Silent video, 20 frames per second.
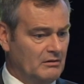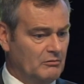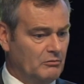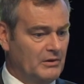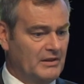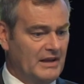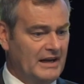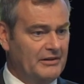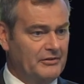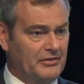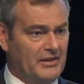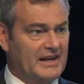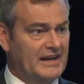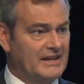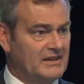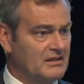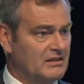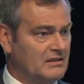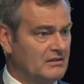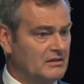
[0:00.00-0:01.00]
Without
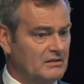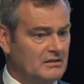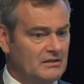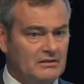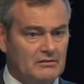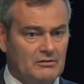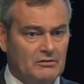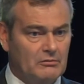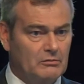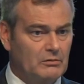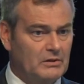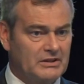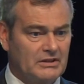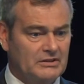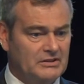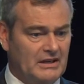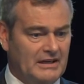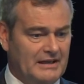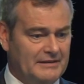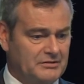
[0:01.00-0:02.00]
that, we're
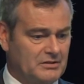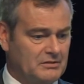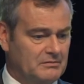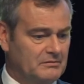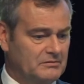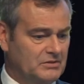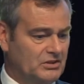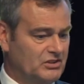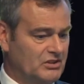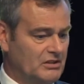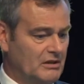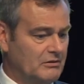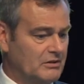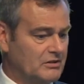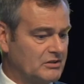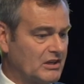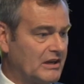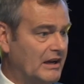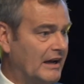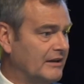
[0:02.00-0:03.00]
going to have some
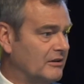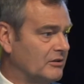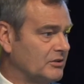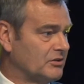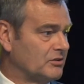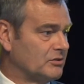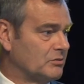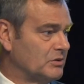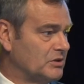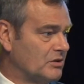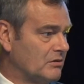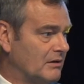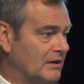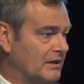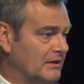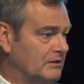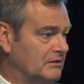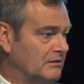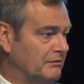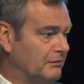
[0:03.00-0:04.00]
serious chaos as we
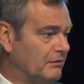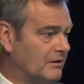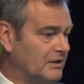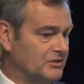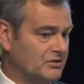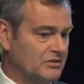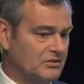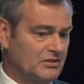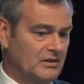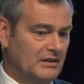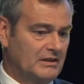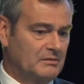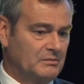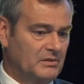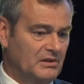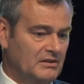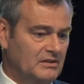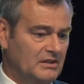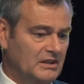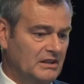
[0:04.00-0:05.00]
try and define
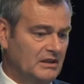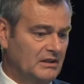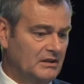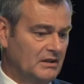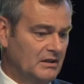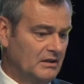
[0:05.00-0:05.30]
sustainability.